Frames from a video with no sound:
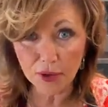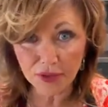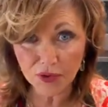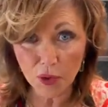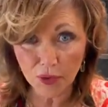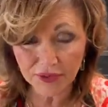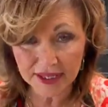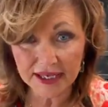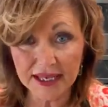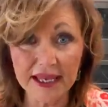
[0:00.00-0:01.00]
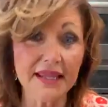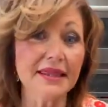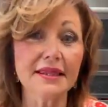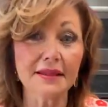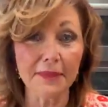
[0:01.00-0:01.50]
put the whole thing
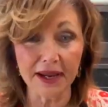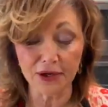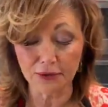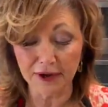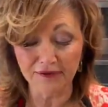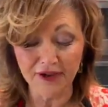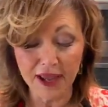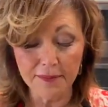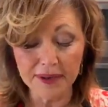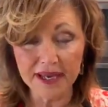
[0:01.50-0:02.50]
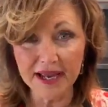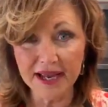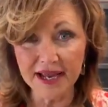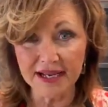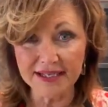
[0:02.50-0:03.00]
in the microwave
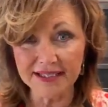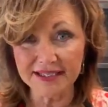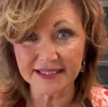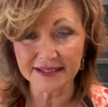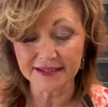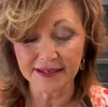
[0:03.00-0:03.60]
because